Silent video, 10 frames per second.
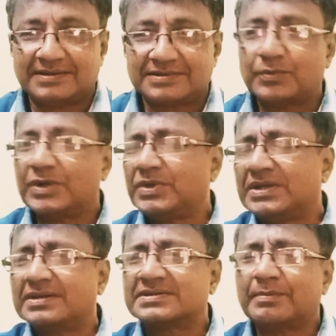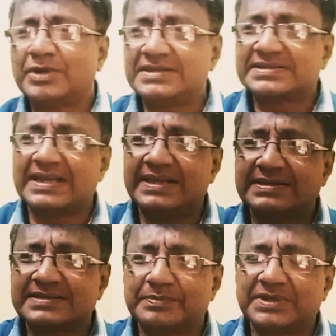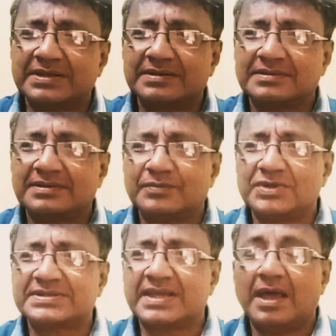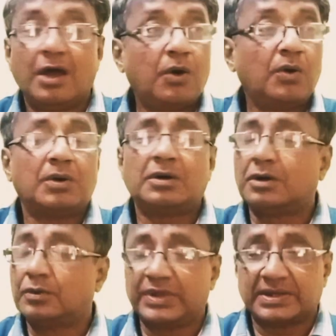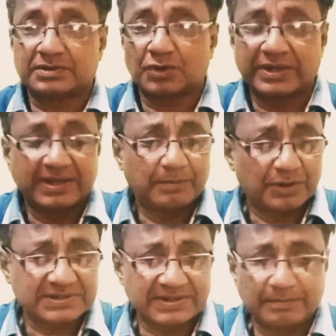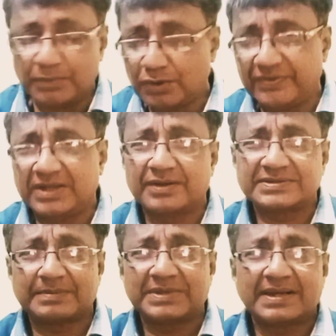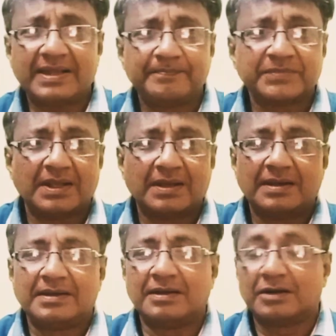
So when we uh, somebody is telling something and we say, oh, oh, oh, we are talking about some movie or something like uh,